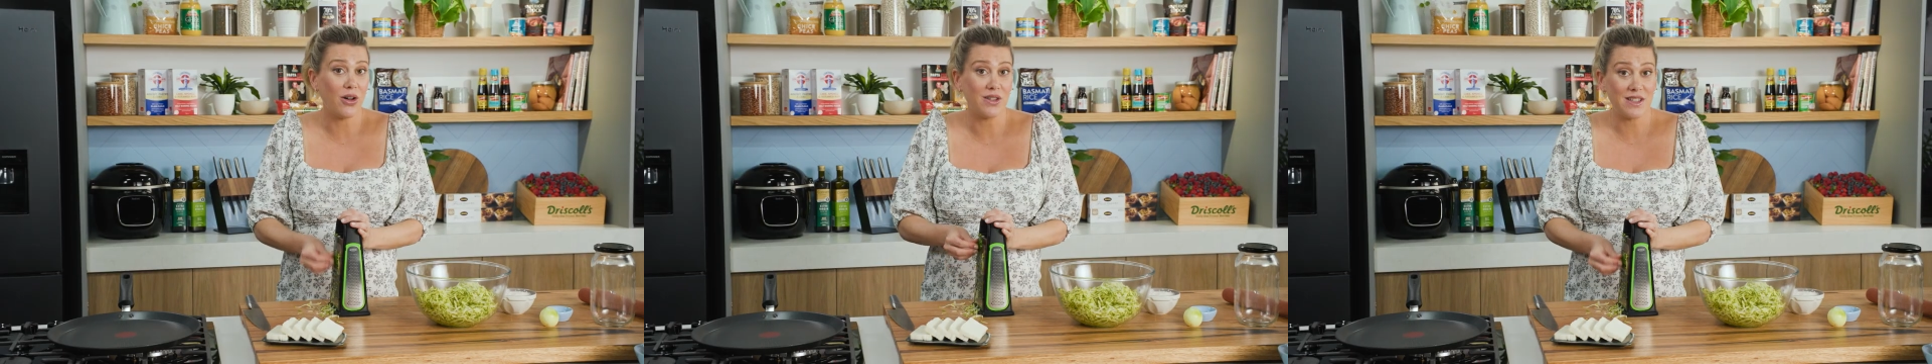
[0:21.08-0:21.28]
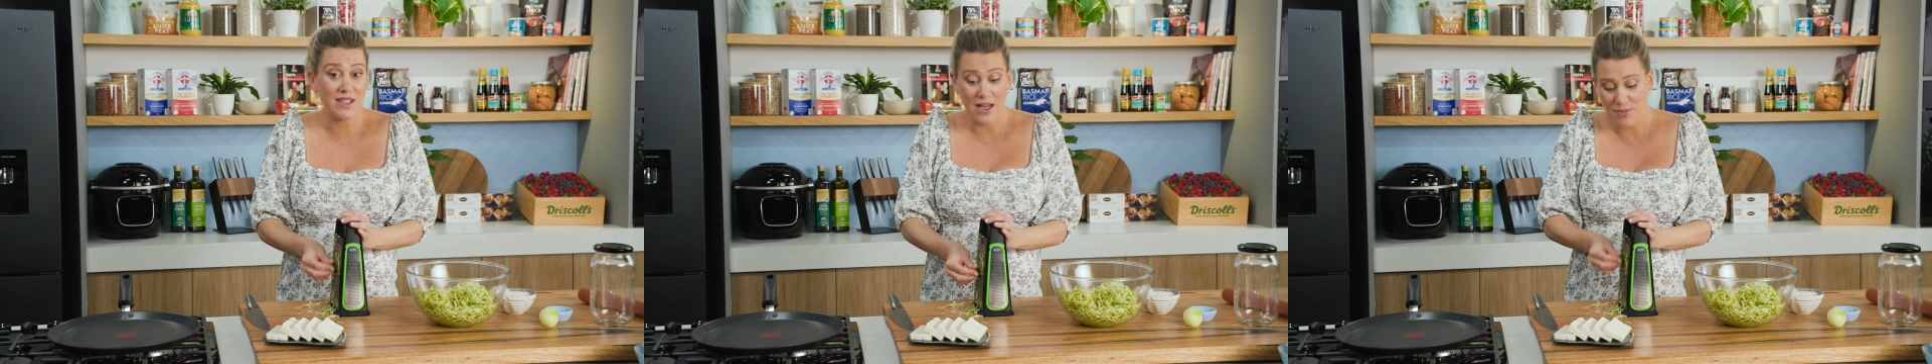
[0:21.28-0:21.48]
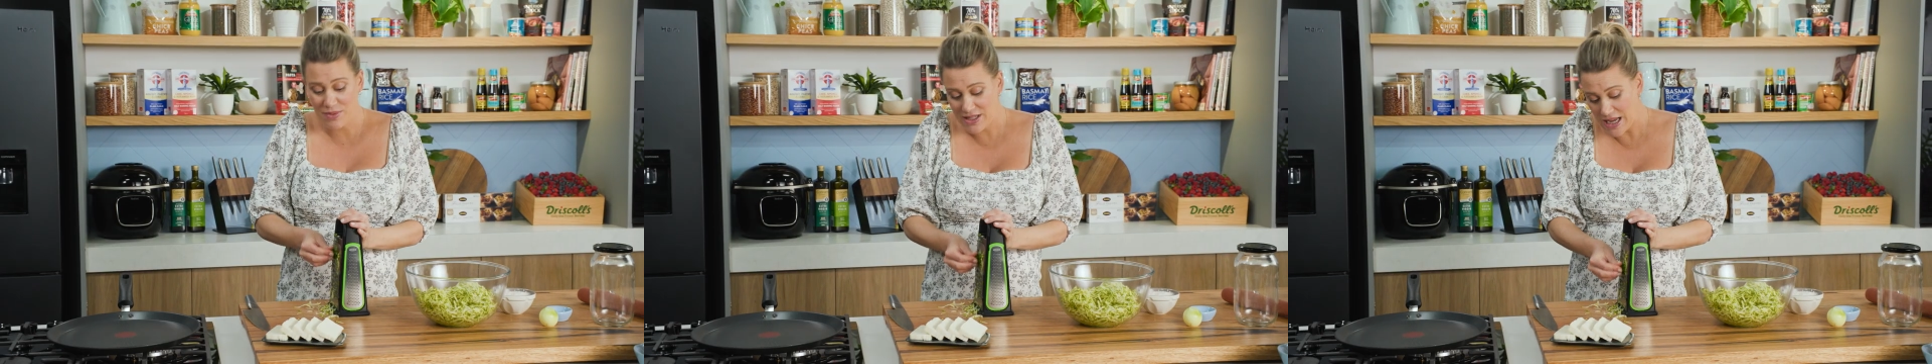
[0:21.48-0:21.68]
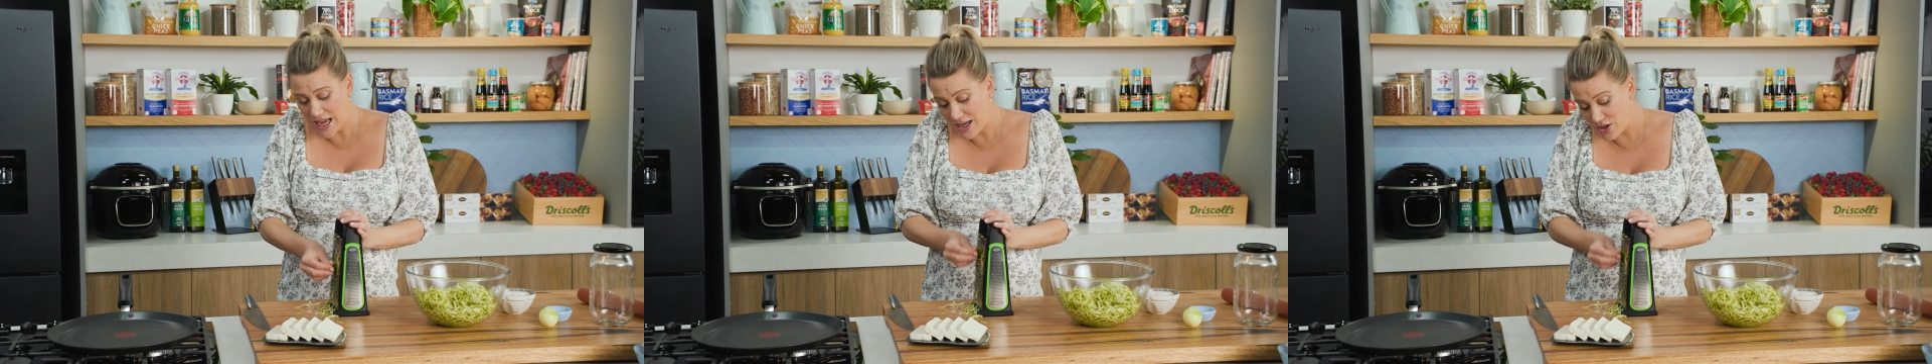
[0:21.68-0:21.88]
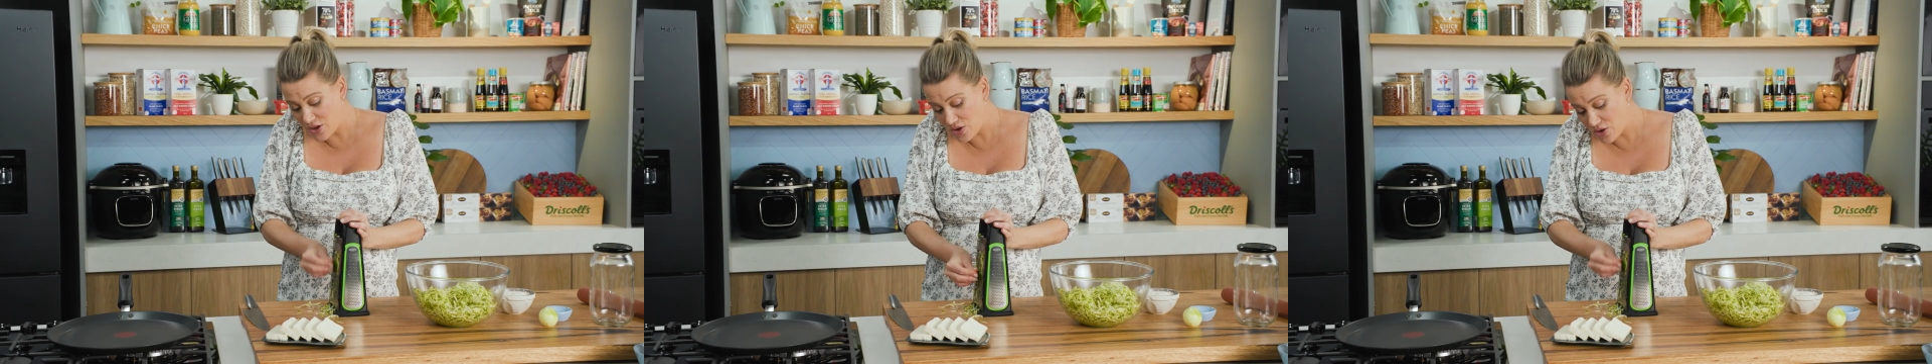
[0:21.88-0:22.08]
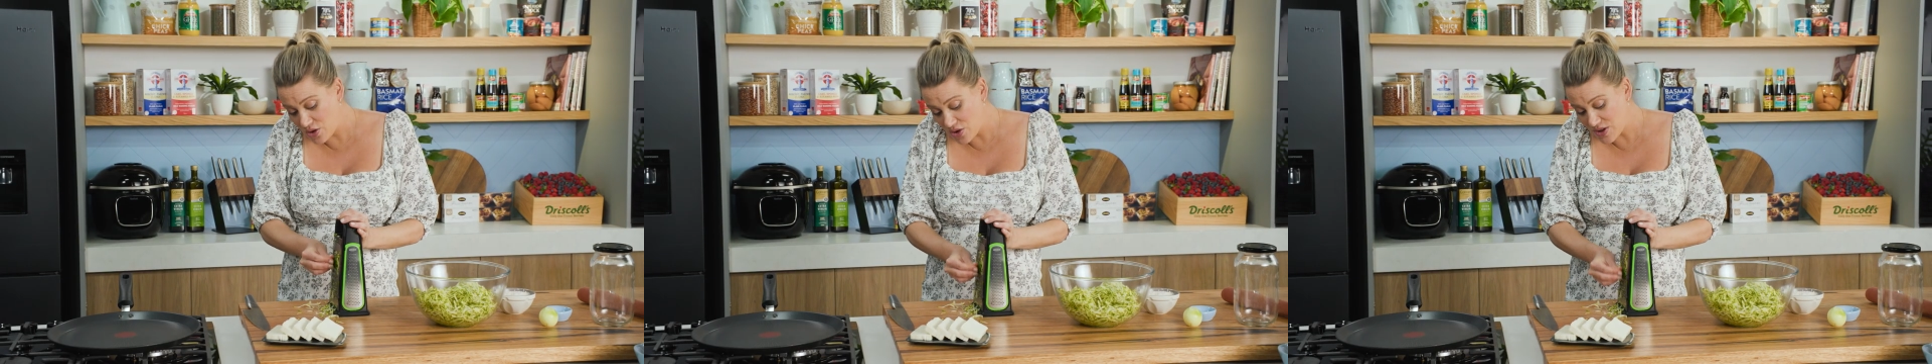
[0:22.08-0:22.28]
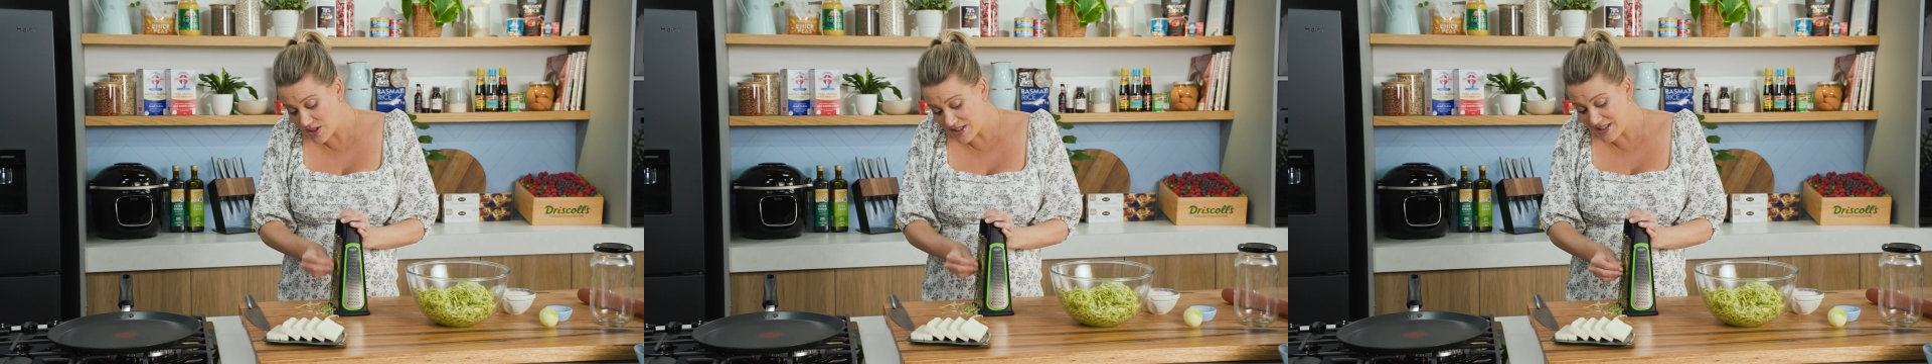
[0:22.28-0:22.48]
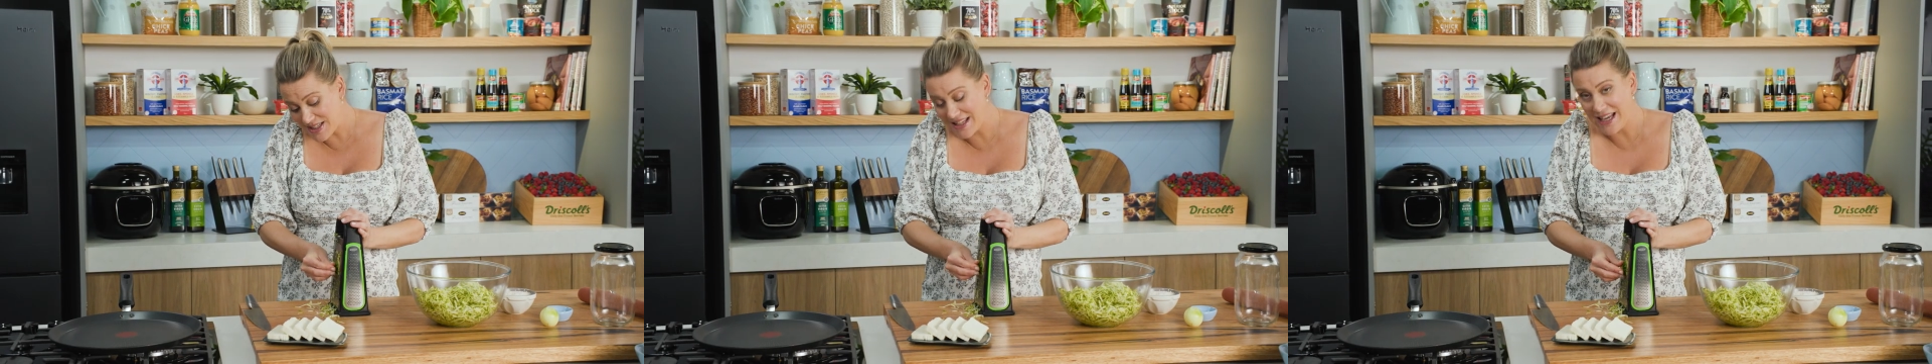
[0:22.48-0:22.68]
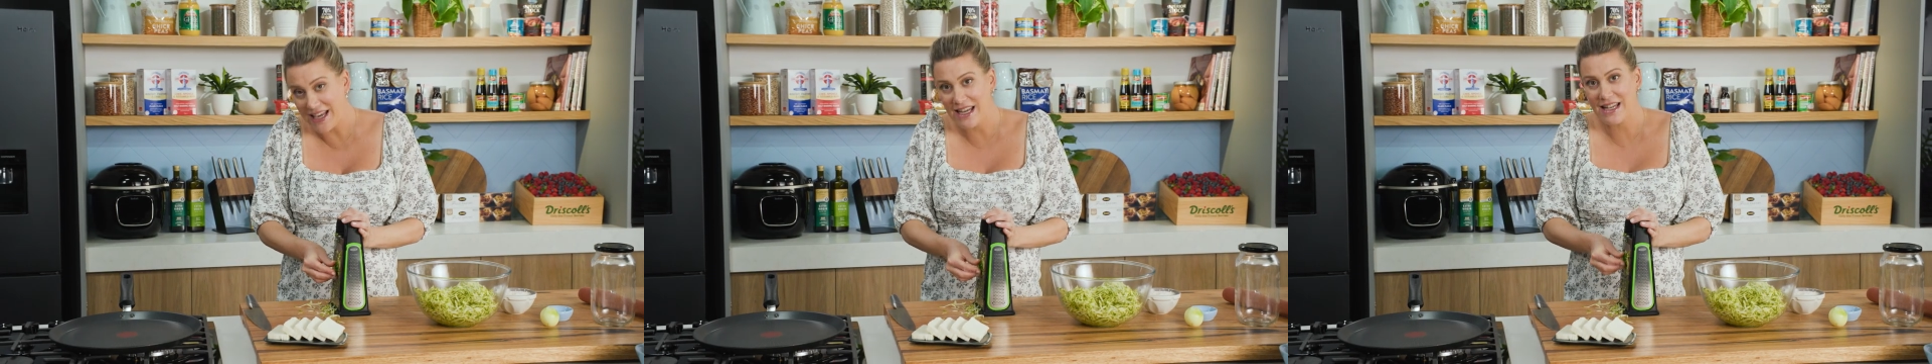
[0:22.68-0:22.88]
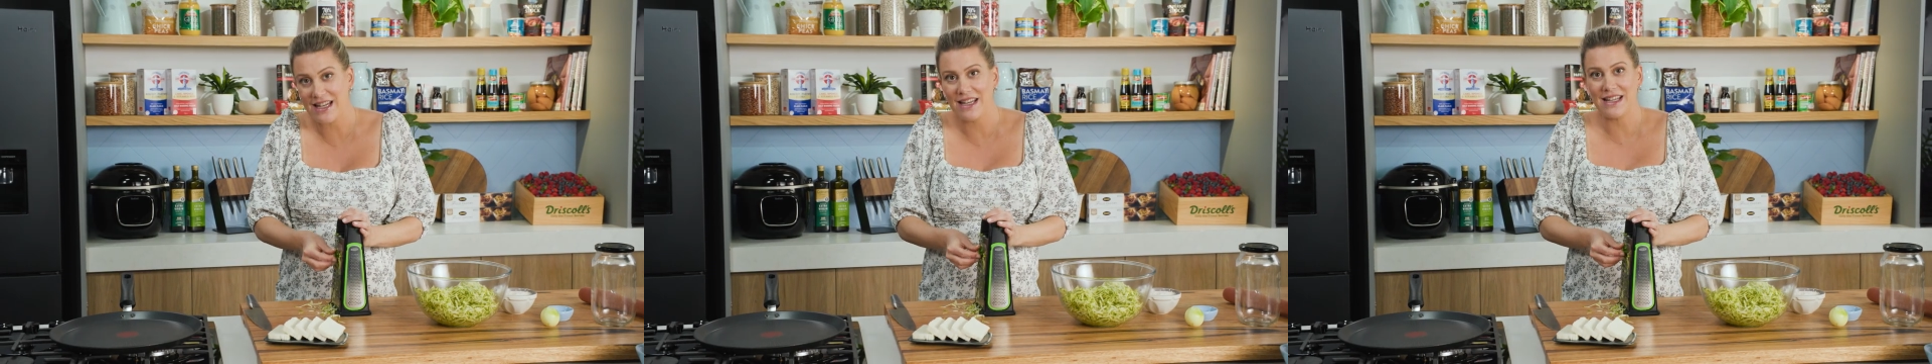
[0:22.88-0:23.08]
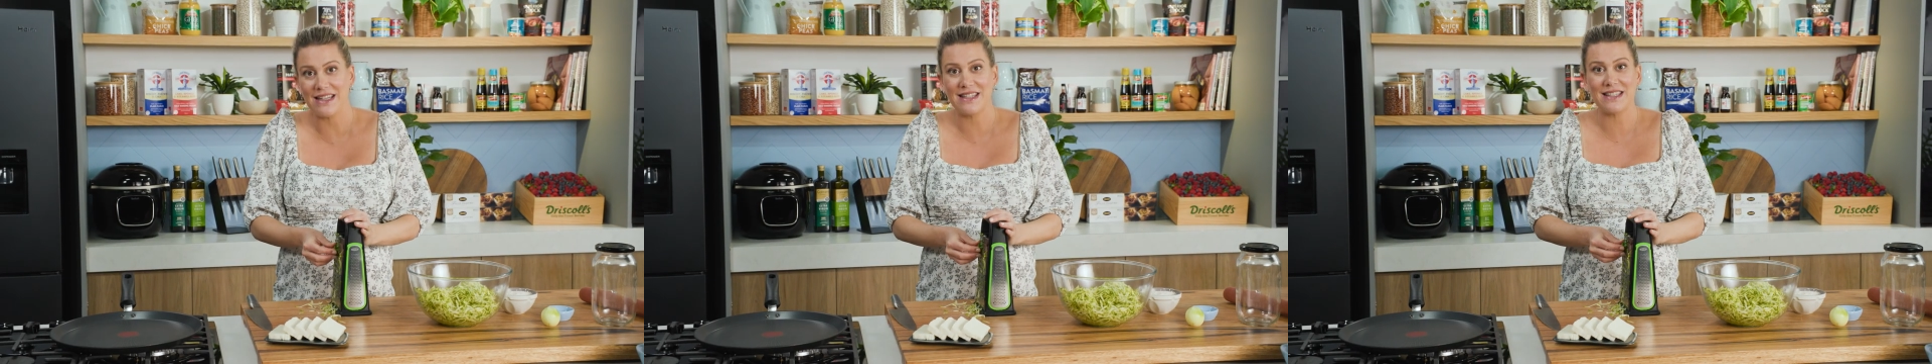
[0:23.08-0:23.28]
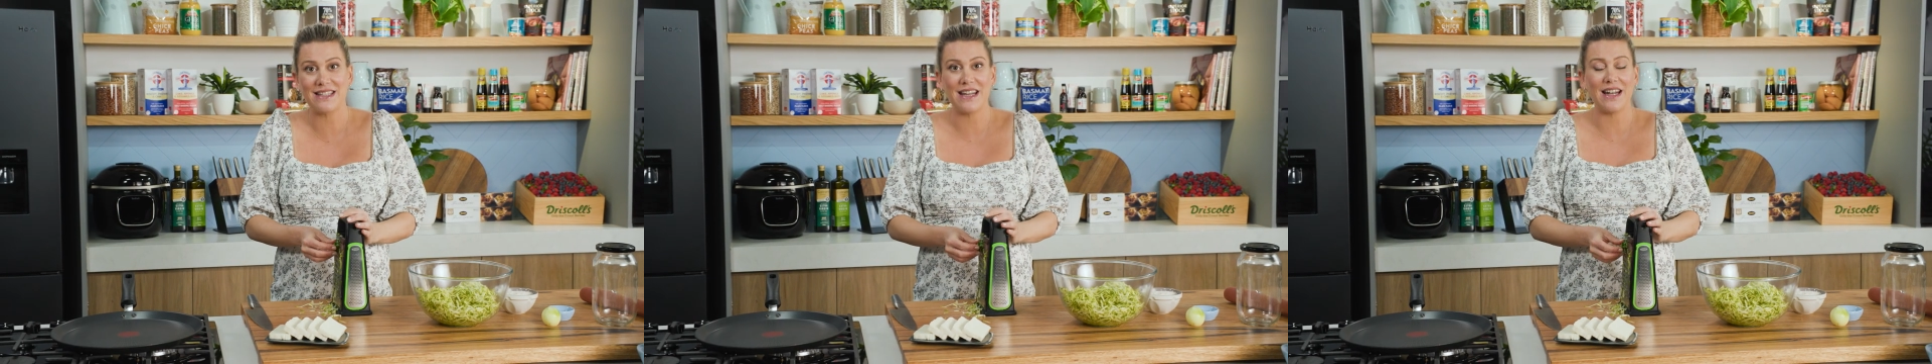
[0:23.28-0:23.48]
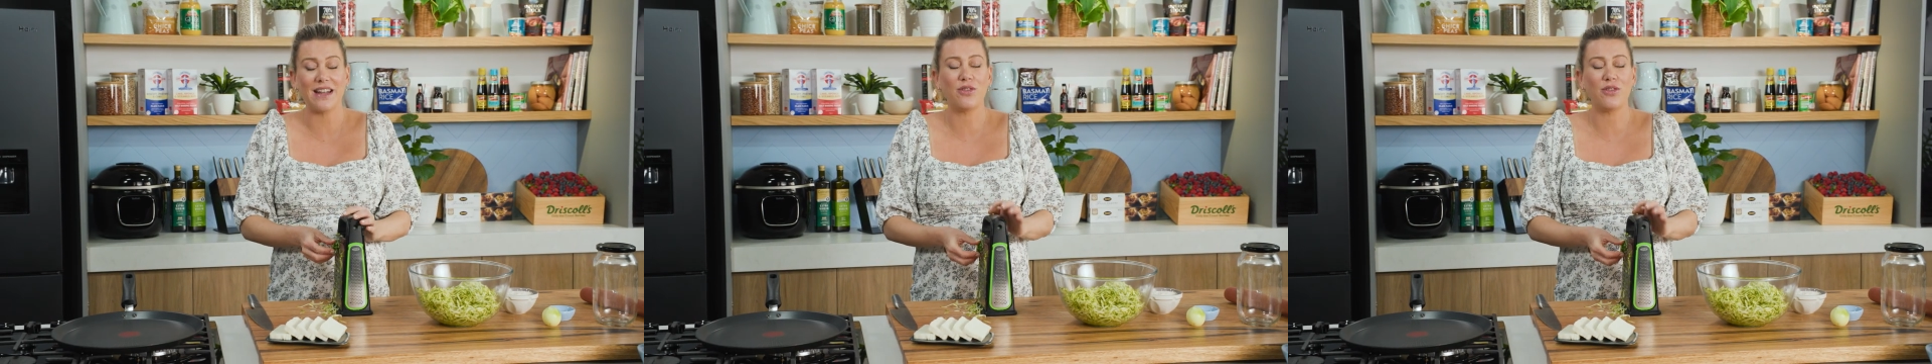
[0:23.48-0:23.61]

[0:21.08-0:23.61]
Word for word: concept and use zucchini instead,